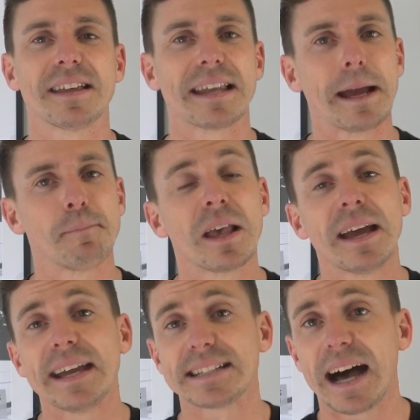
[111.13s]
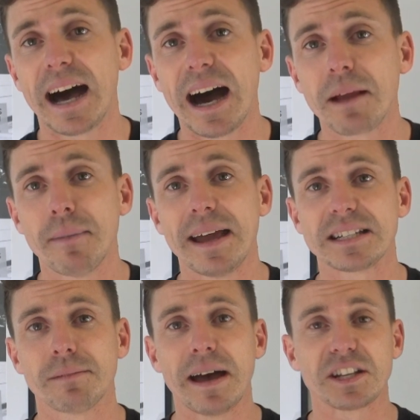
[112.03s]
day, he's a hard man
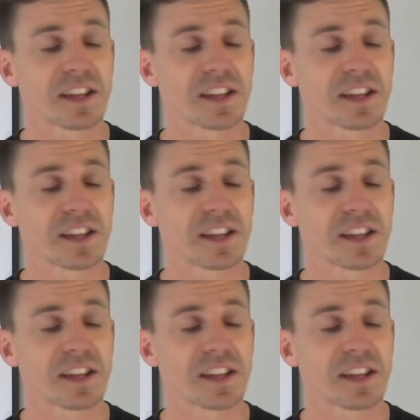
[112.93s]
to match.